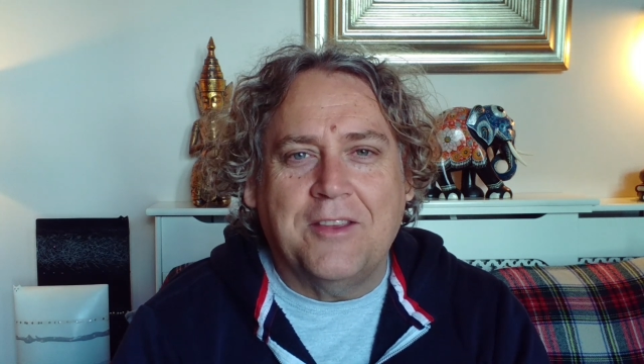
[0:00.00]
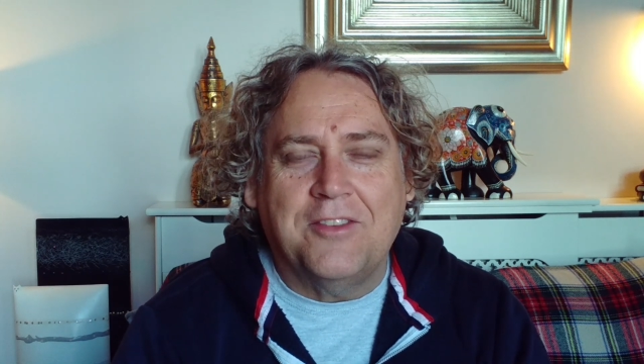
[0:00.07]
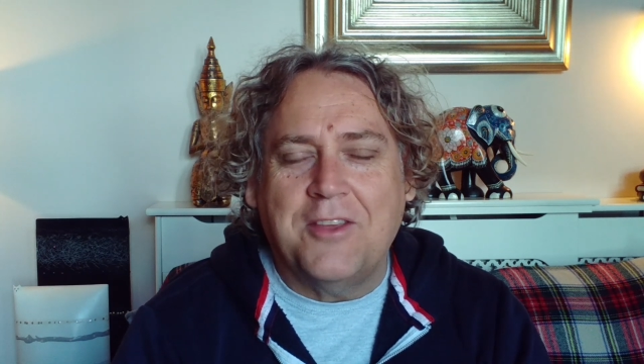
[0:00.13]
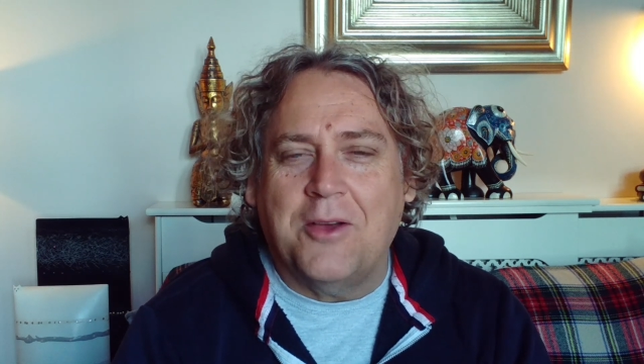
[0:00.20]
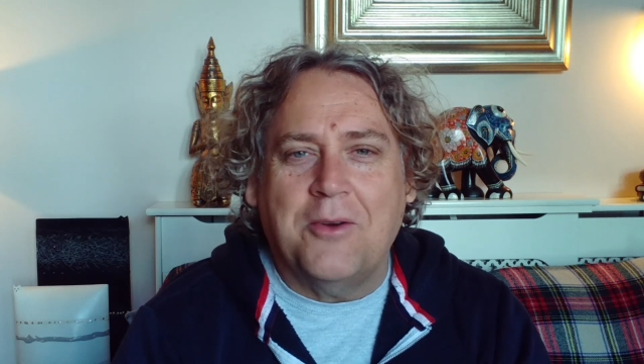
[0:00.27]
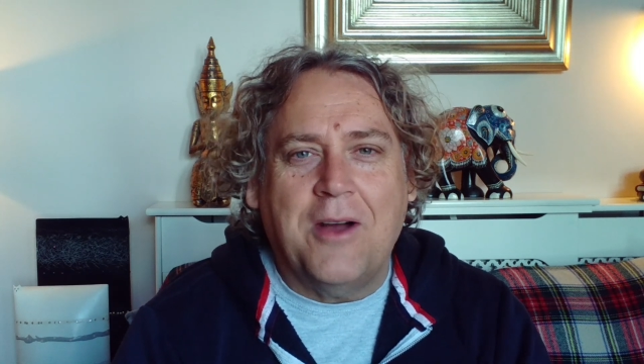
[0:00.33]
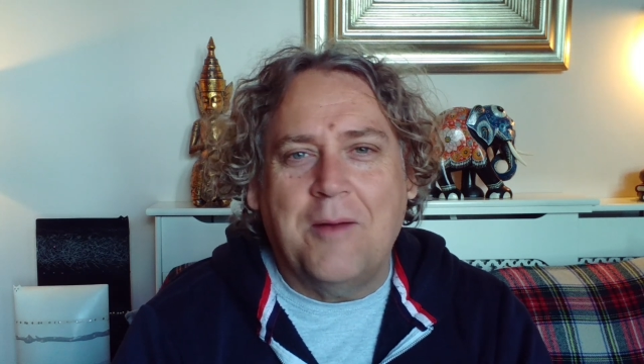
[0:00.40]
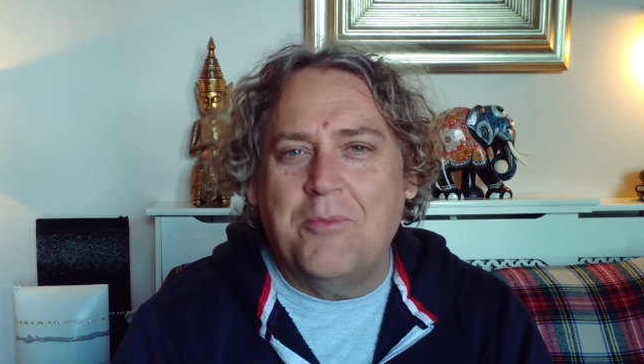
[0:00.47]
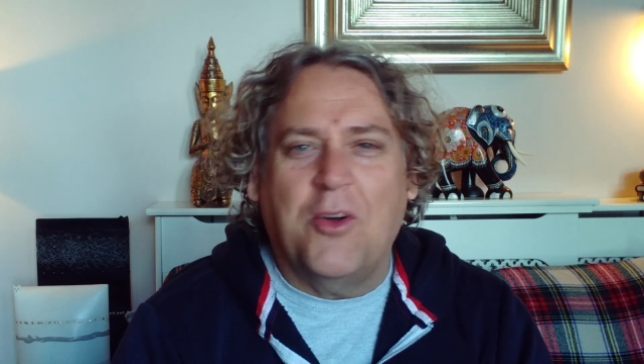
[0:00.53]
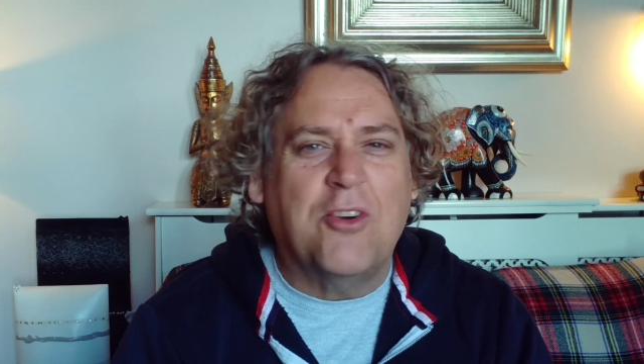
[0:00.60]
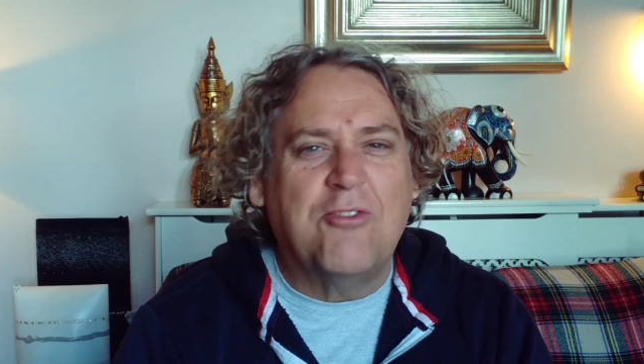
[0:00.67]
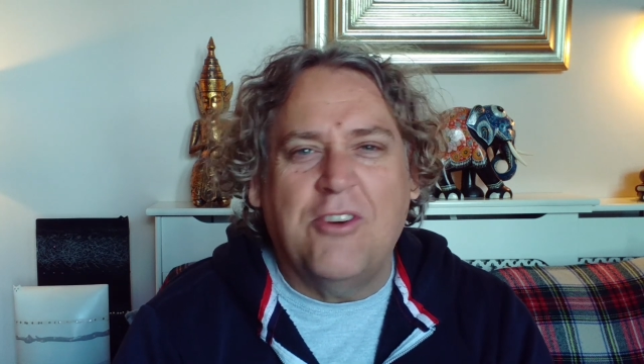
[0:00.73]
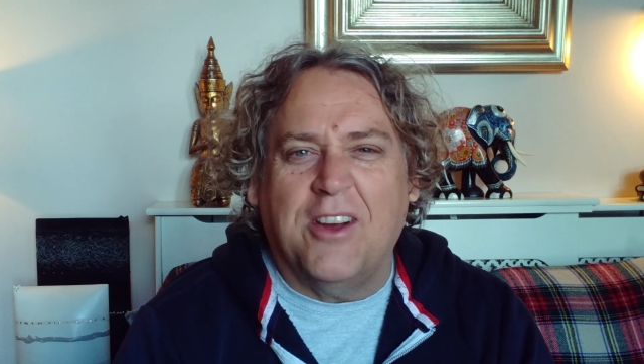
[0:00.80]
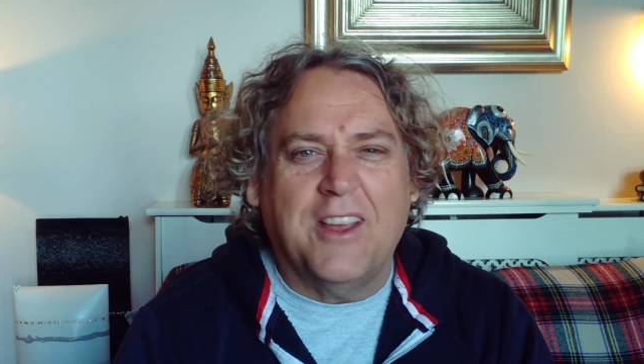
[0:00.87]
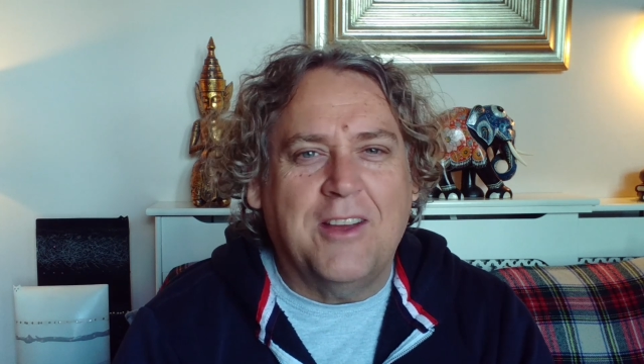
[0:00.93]
So I'm not
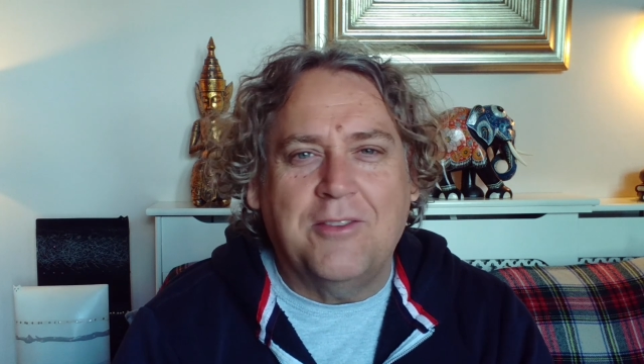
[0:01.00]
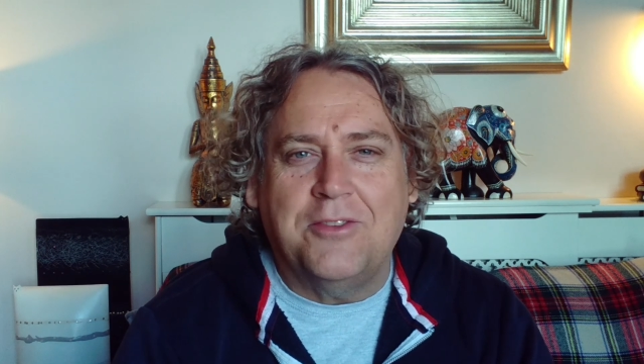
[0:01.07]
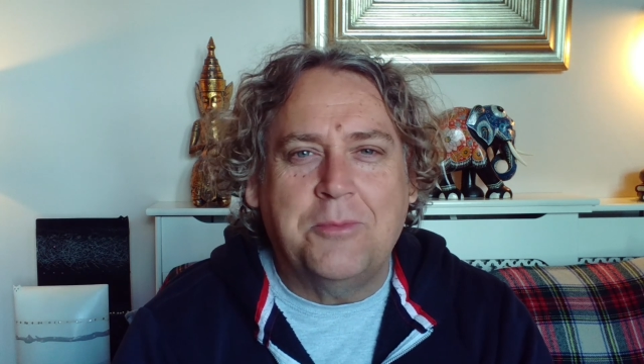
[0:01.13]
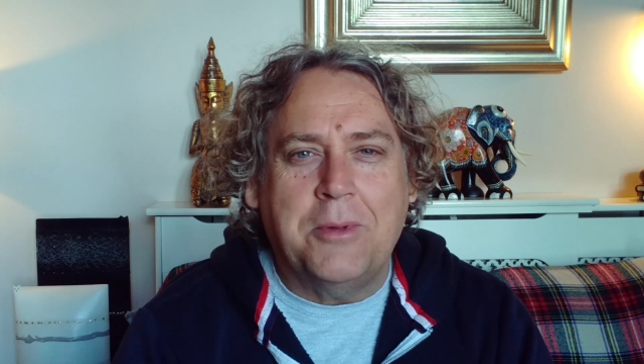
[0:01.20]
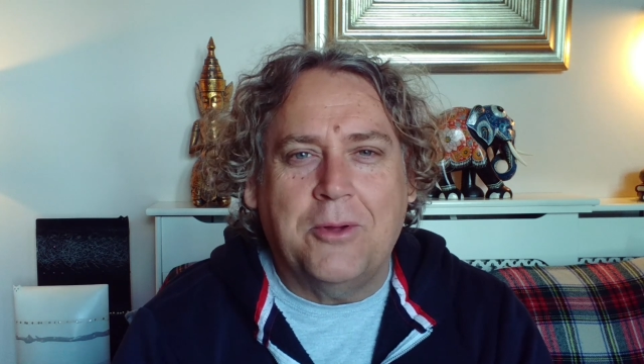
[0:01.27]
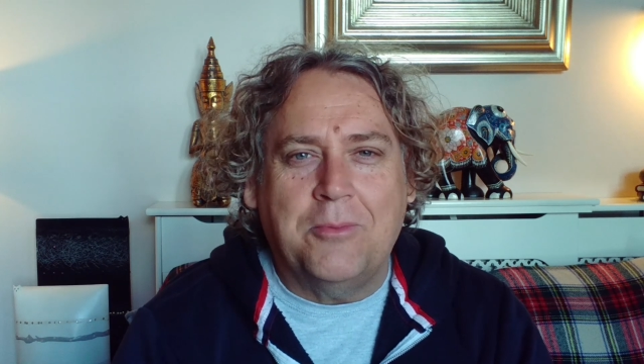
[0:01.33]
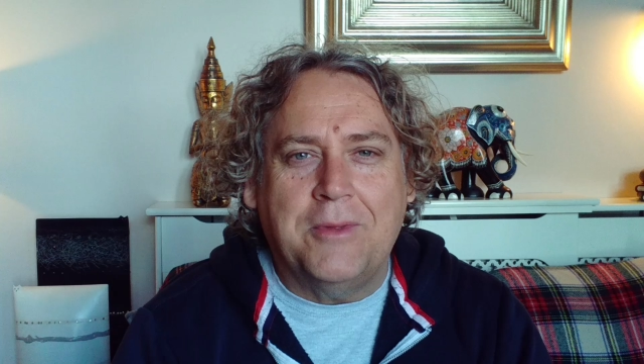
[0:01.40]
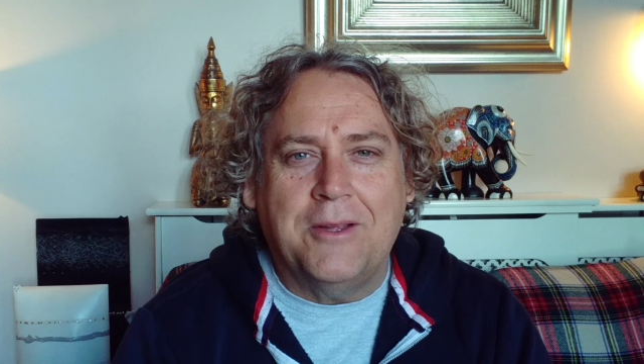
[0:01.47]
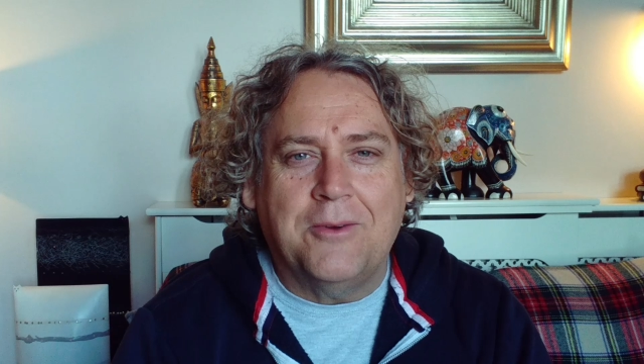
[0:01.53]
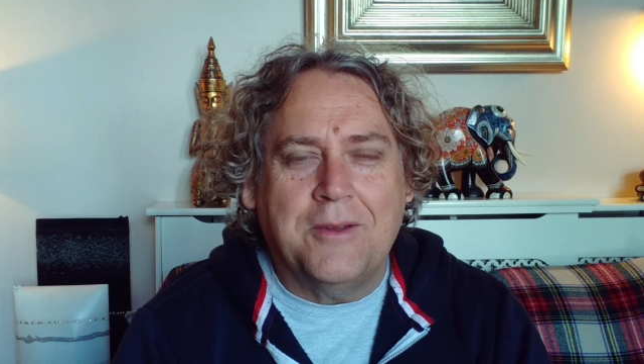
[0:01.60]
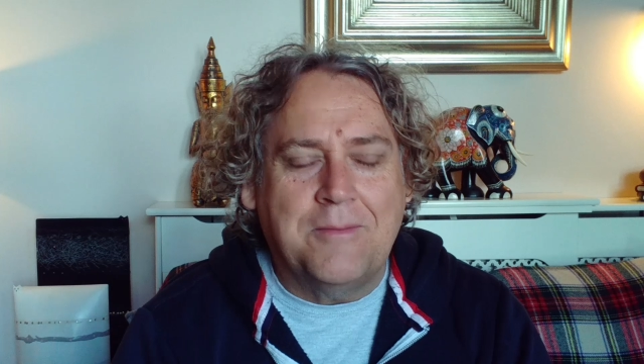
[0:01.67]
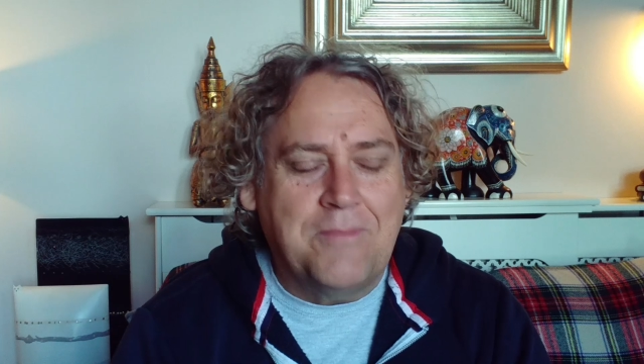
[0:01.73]
crying over spilt milk.